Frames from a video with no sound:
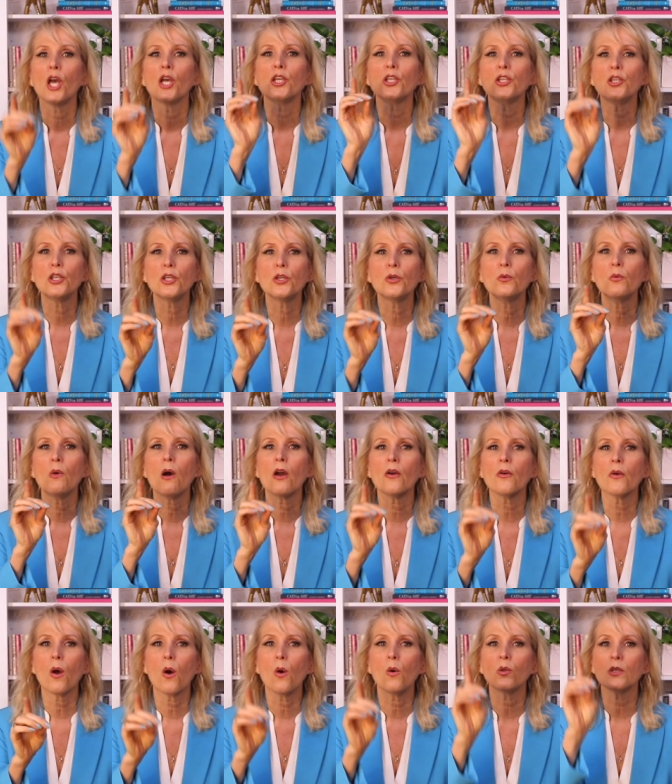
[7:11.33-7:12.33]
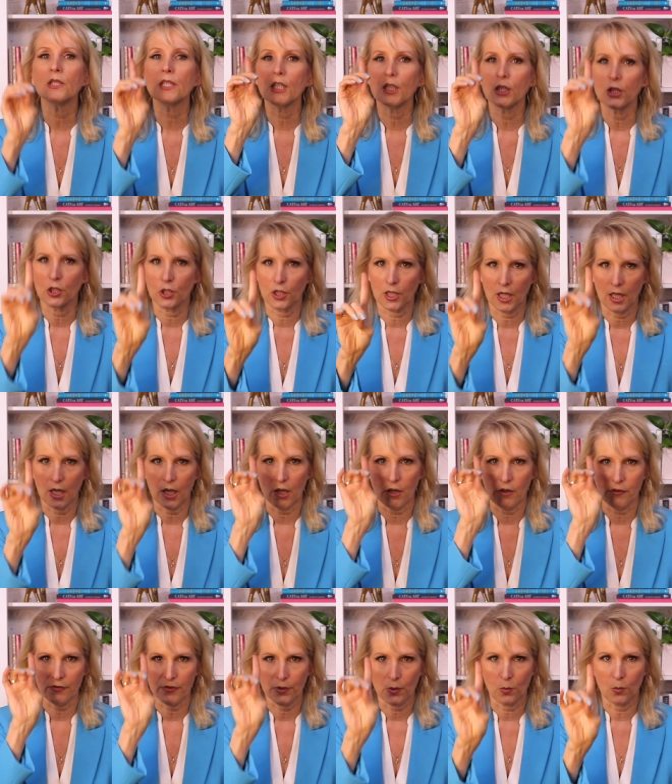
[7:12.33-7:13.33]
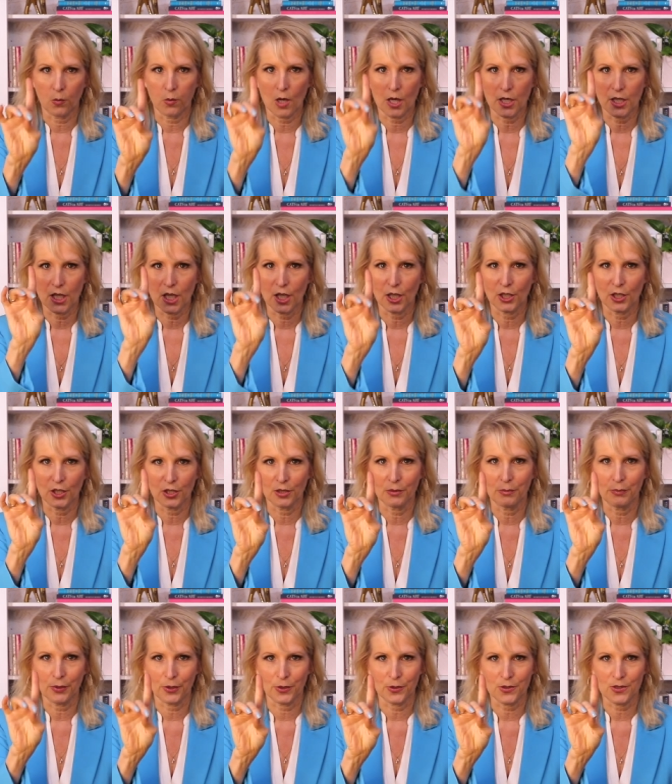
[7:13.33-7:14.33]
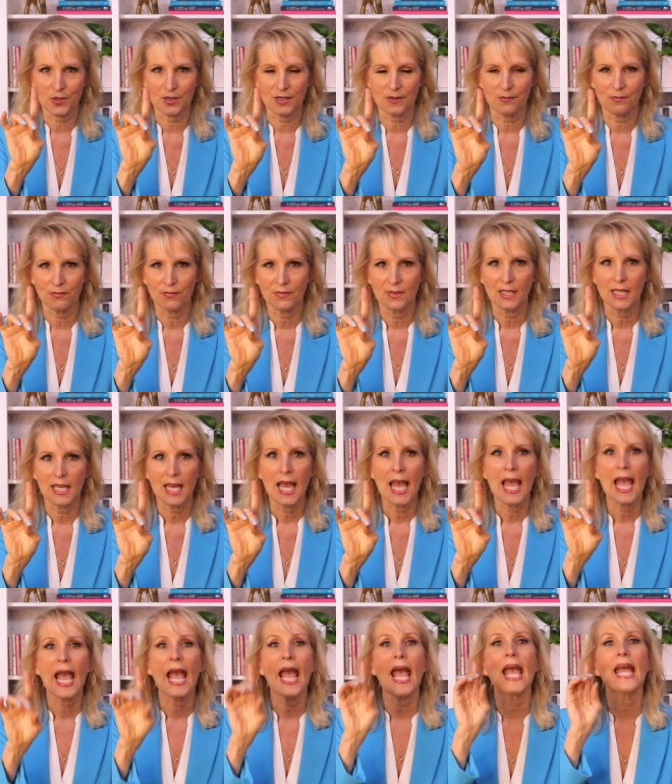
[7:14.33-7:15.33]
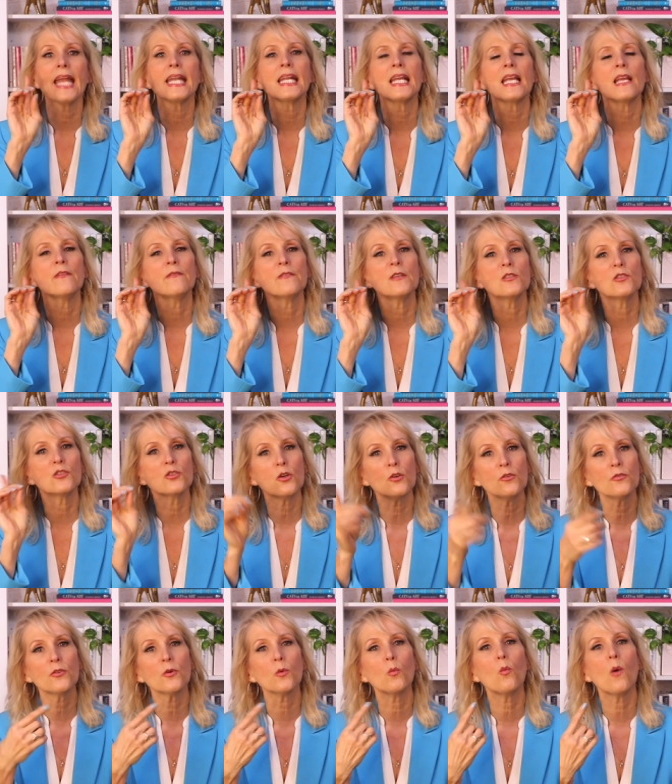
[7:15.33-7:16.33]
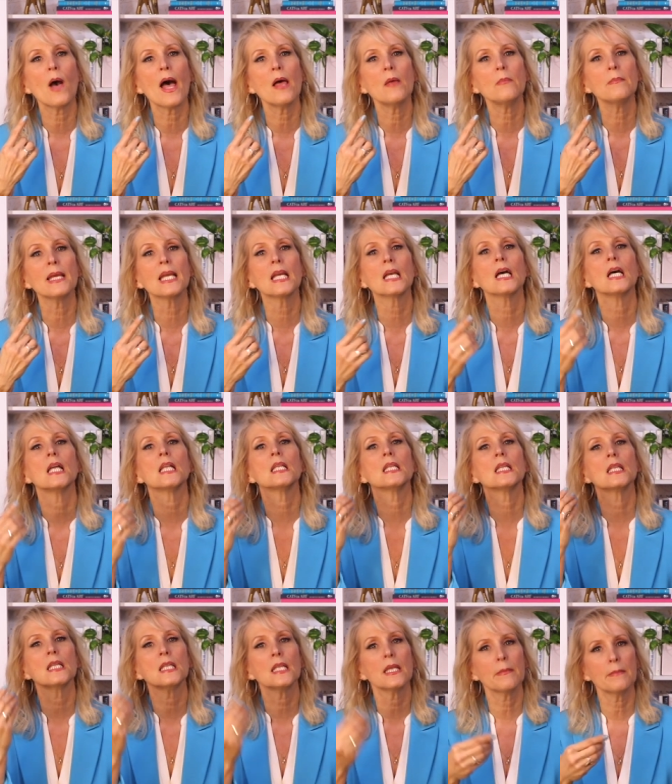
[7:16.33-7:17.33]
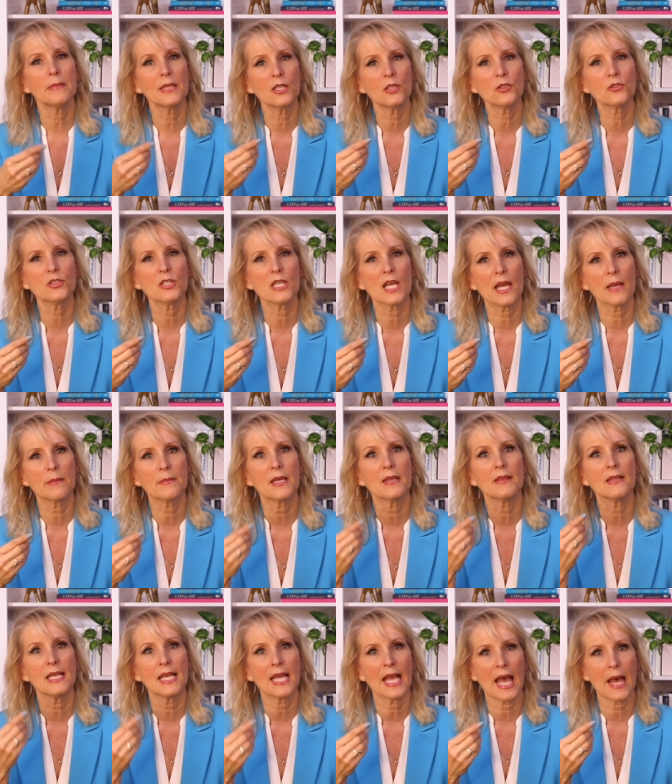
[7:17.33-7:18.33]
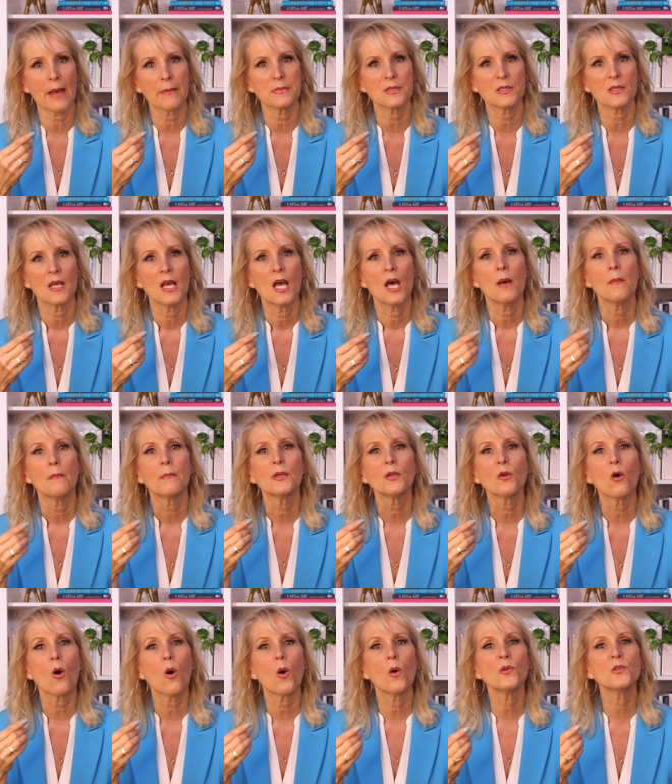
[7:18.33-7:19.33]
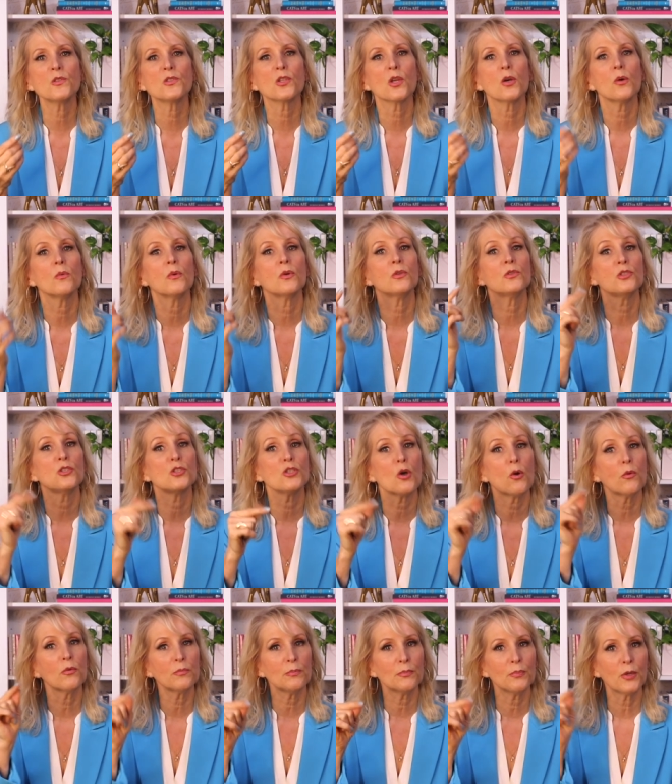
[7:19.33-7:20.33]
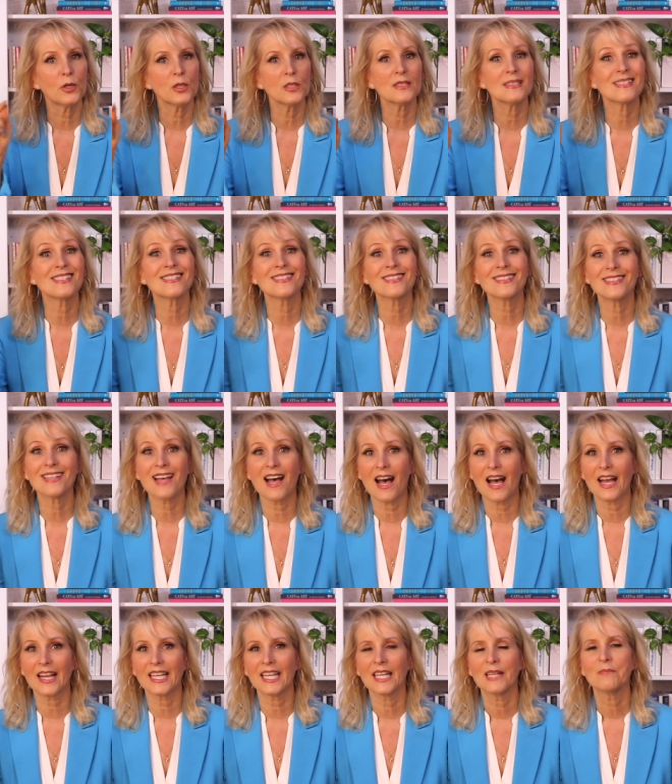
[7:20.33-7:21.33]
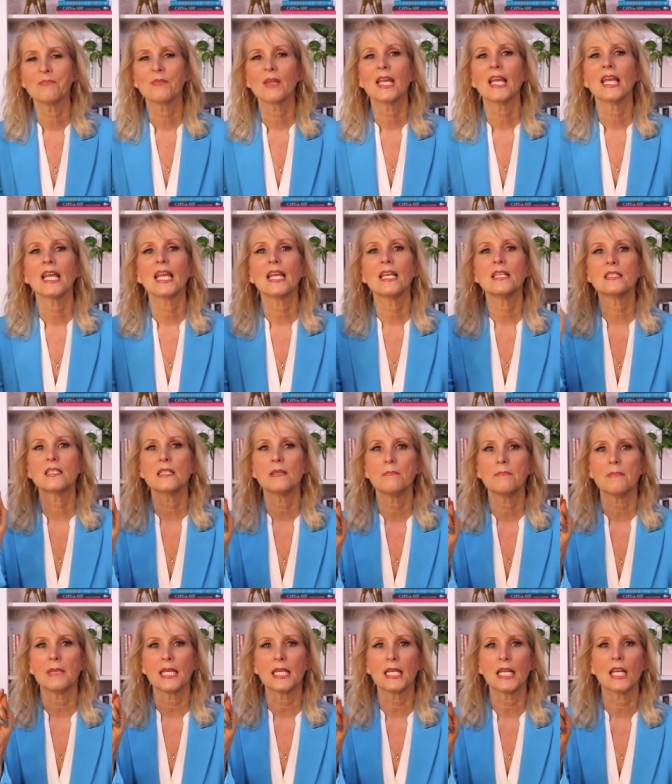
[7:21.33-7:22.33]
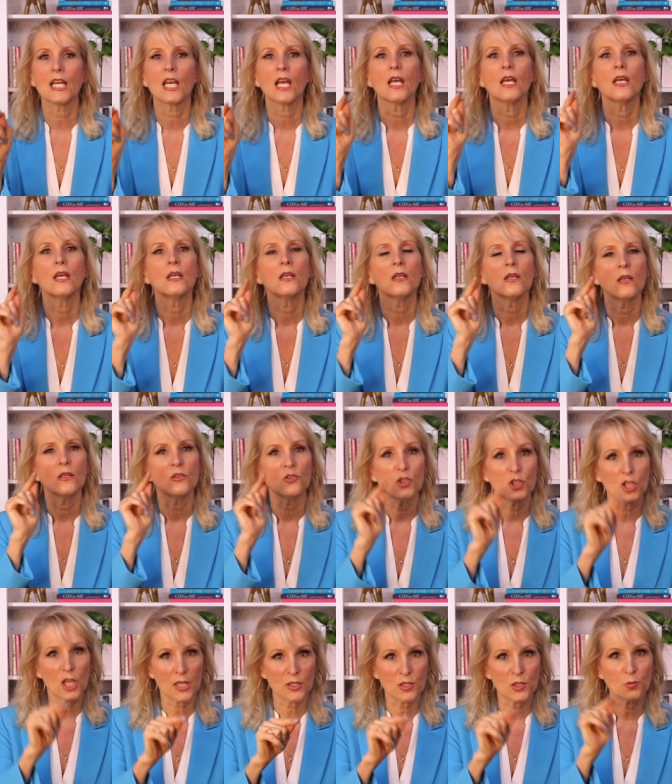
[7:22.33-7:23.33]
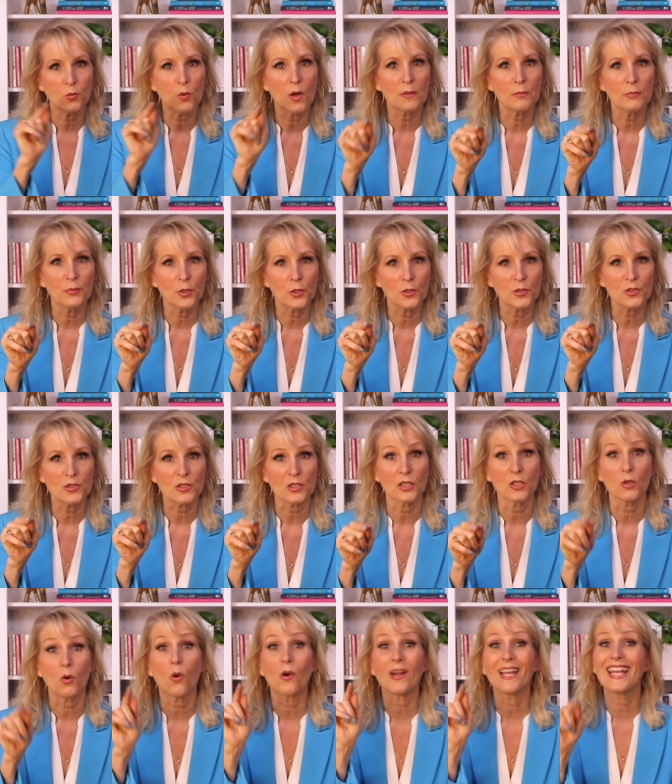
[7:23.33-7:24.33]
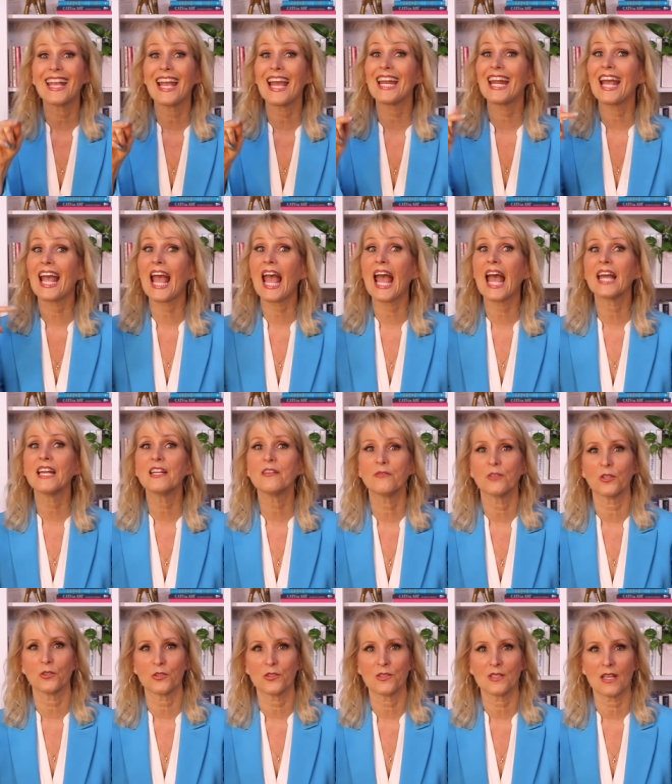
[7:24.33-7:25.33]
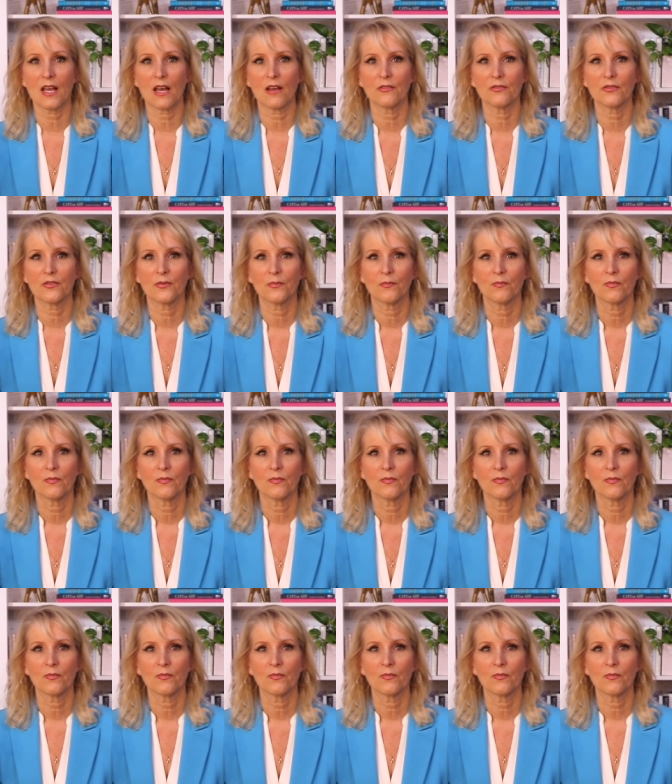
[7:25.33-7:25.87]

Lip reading: You are only looking for one good person. And if it's overwhelming, limit your time on the apps, but also don't put stock into meeting just one person or get ahead of yourself.